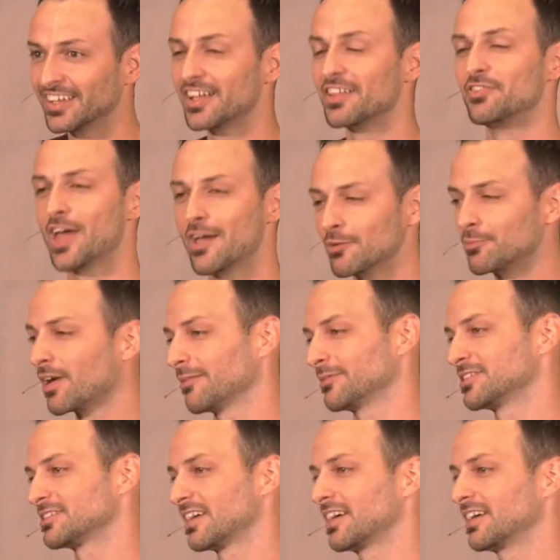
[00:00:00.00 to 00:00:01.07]
They would probably
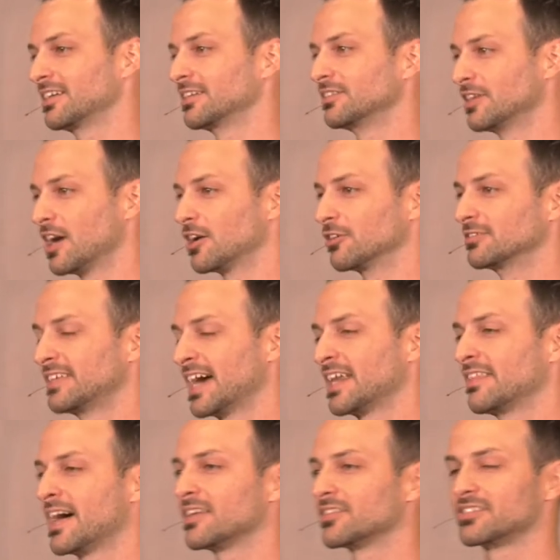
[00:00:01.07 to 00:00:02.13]
say, no, Daddy,
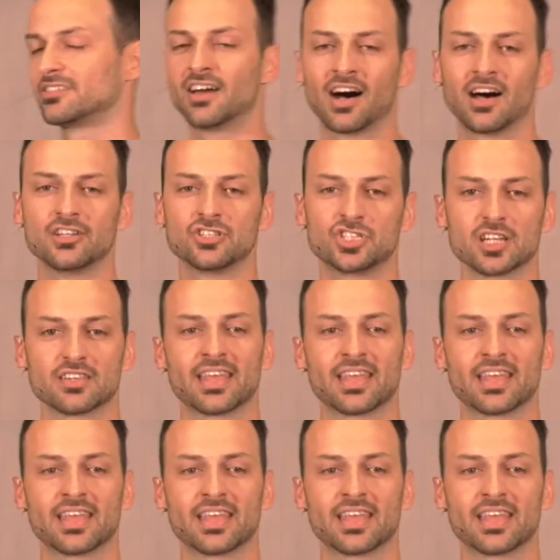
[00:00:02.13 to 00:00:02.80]
that is not